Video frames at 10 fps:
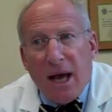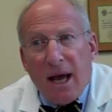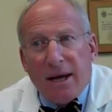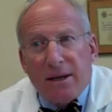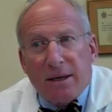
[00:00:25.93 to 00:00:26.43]

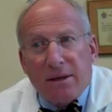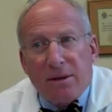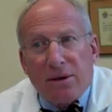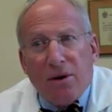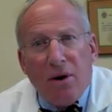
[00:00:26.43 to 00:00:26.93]
And
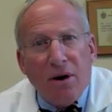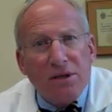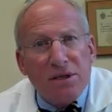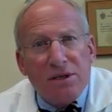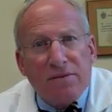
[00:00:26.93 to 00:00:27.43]
the
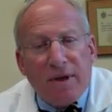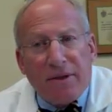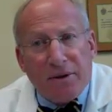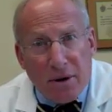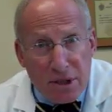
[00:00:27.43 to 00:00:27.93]
causes of
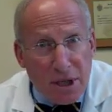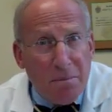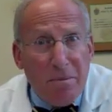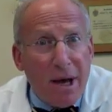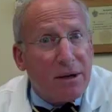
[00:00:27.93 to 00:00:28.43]
that, there are
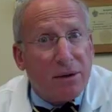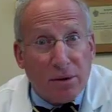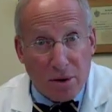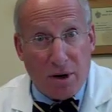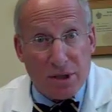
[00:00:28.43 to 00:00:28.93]
some medical
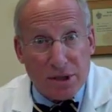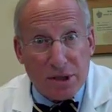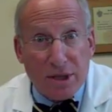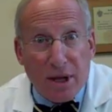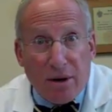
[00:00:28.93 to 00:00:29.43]

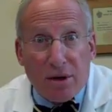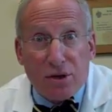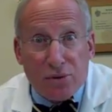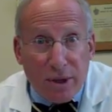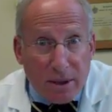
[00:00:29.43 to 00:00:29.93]
causes that are
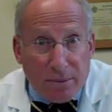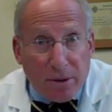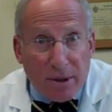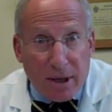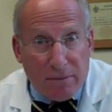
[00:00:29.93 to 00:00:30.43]

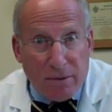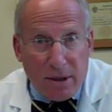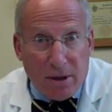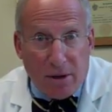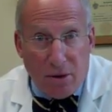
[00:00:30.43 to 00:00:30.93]
treatable, and
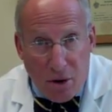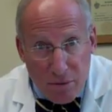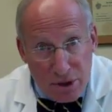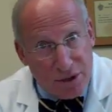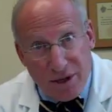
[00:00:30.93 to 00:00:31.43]
we are
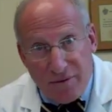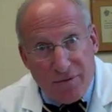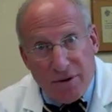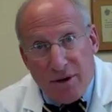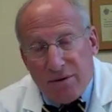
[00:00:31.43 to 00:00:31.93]
always looking
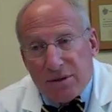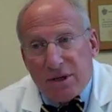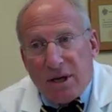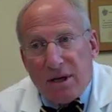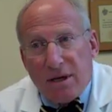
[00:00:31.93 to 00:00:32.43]
for
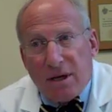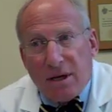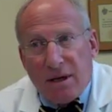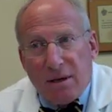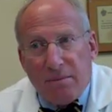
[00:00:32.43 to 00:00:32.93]
those
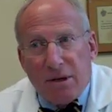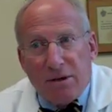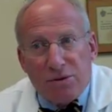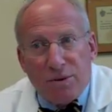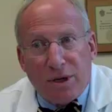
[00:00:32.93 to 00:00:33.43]

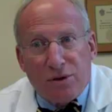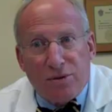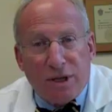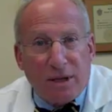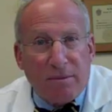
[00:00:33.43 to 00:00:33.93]
because we can
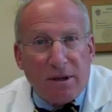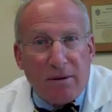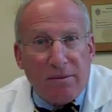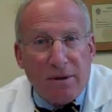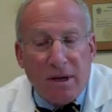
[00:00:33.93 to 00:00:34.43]
treat them and
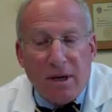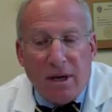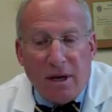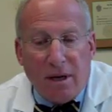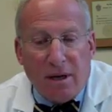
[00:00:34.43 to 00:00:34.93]
then
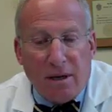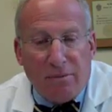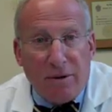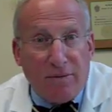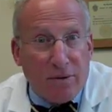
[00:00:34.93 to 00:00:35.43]

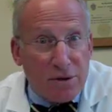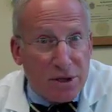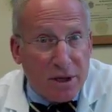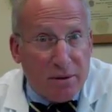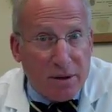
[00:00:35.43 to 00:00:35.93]
reverse
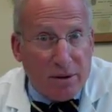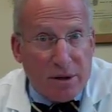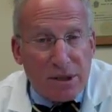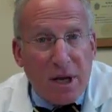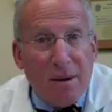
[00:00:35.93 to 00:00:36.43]
the hearing
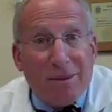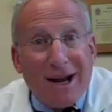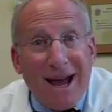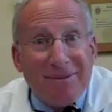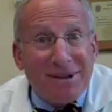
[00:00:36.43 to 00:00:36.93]
loss.
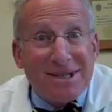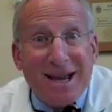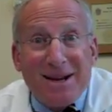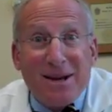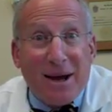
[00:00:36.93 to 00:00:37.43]
But I have to
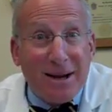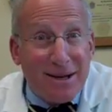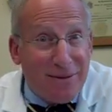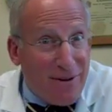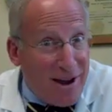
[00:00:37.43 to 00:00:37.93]
say
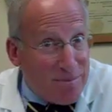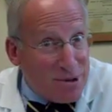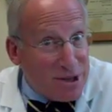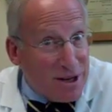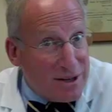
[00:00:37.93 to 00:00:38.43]

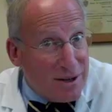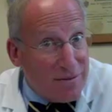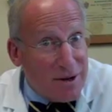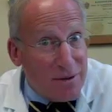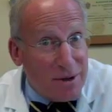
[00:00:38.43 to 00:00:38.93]
95%
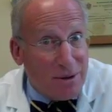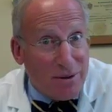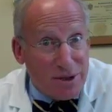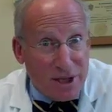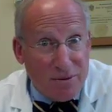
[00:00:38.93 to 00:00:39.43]
of hearing
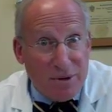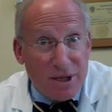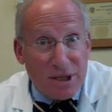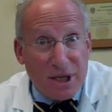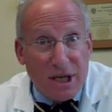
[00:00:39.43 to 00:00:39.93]
loss that we
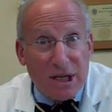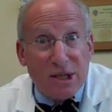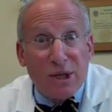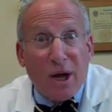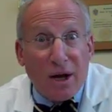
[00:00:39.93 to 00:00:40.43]
see
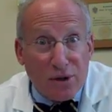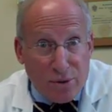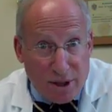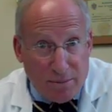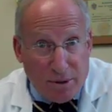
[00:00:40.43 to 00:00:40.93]
is not
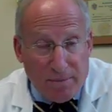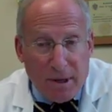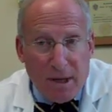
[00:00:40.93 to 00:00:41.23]
treatable.